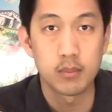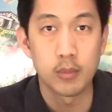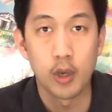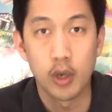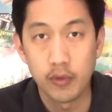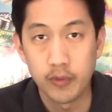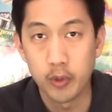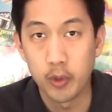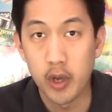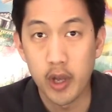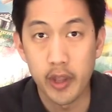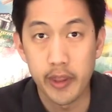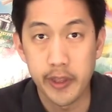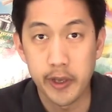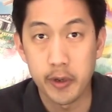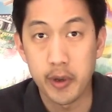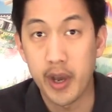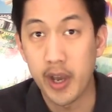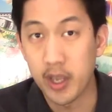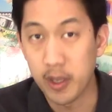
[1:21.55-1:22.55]
Overall
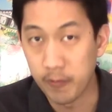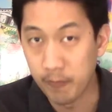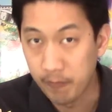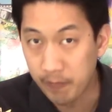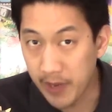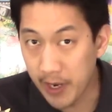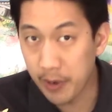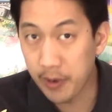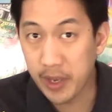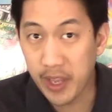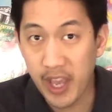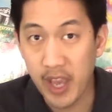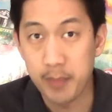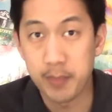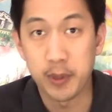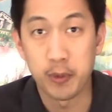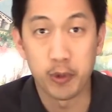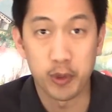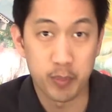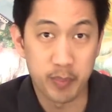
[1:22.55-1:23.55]
though, I am very
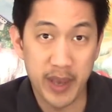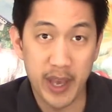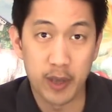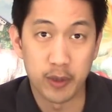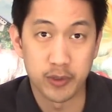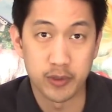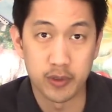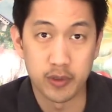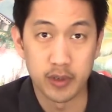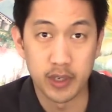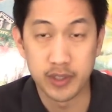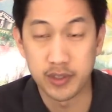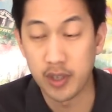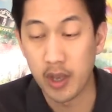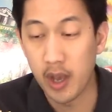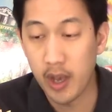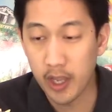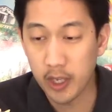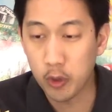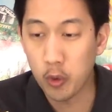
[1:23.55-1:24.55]
happy with Bowser. It's a
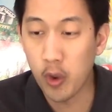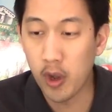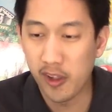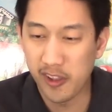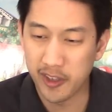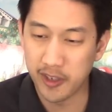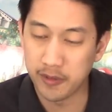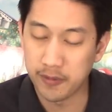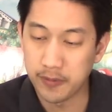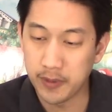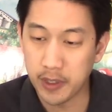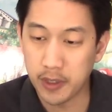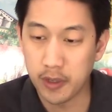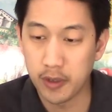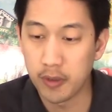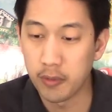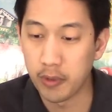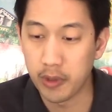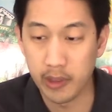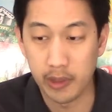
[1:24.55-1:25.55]
high quality
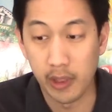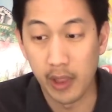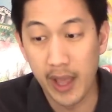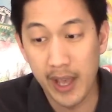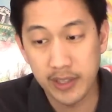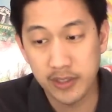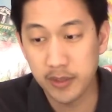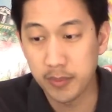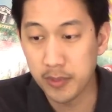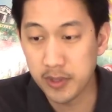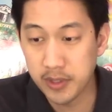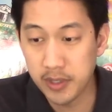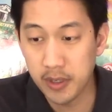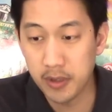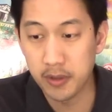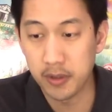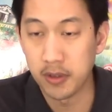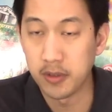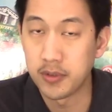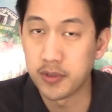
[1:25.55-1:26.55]
figure with lots of
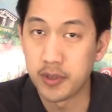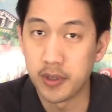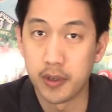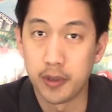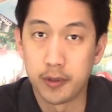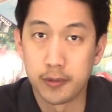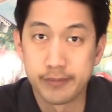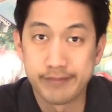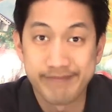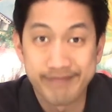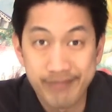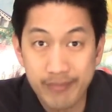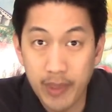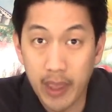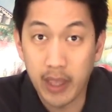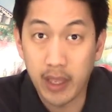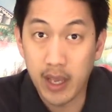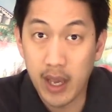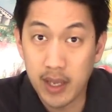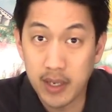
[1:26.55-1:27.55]
material, so
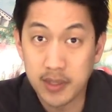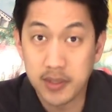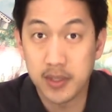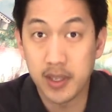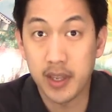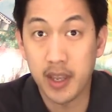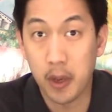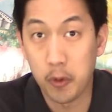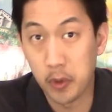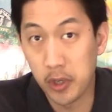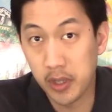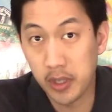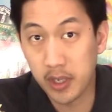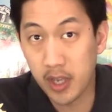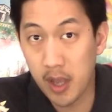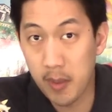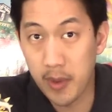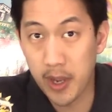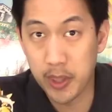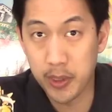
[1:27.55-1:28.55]
I gotta say I really
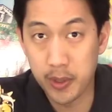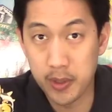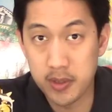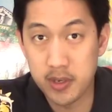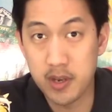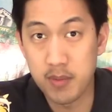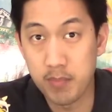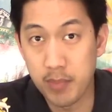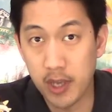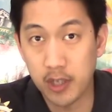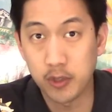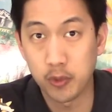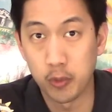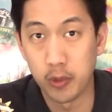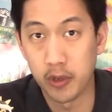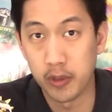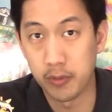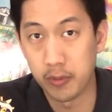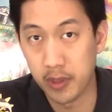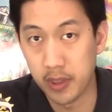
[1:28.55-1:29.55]
got my 13 bucks
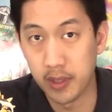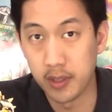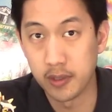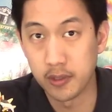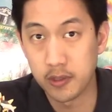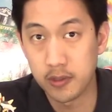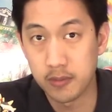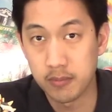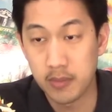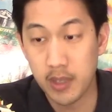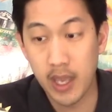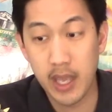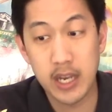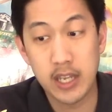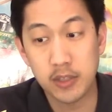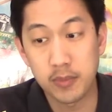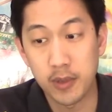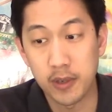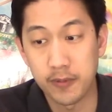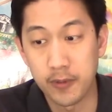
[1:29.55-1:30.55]
worth with this. And
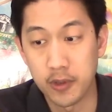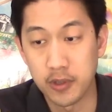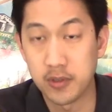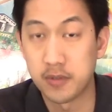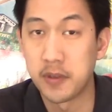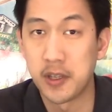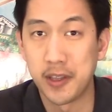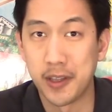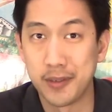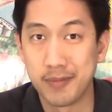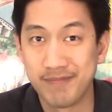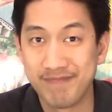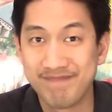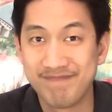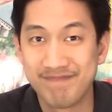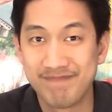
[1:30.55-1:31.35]
he's my first villain.